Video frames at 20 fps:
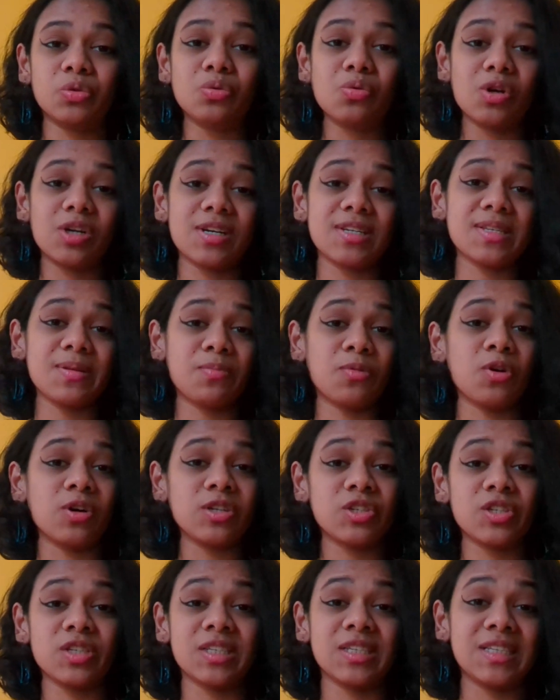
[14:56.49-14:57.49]
what our
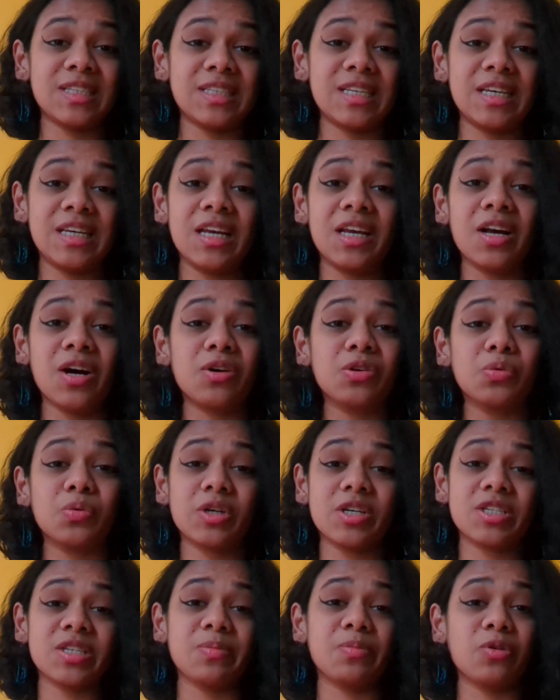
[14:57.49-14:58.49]
subconscious is seeking out, what
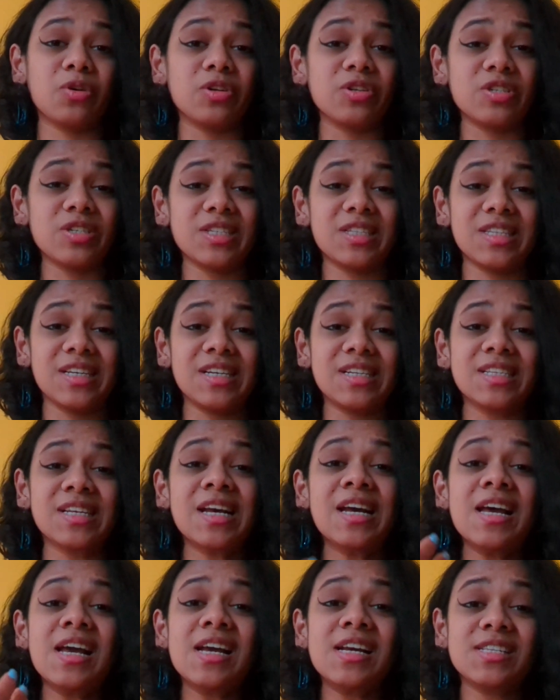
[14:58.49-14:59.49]
our subconscious thinks
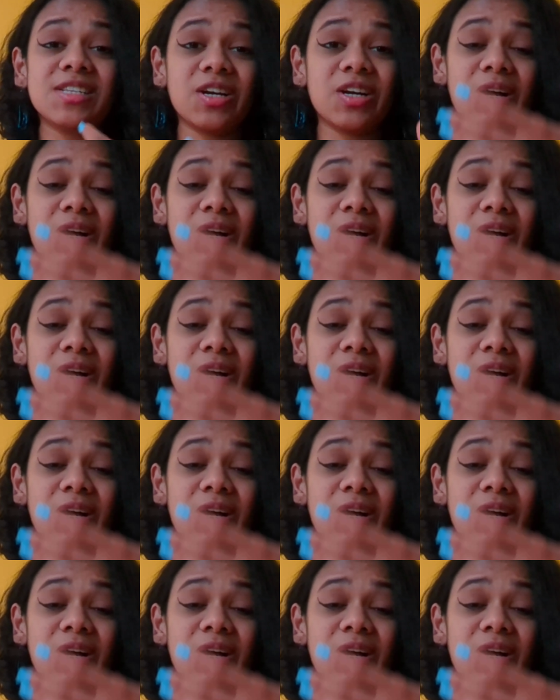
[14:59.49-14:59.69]
is our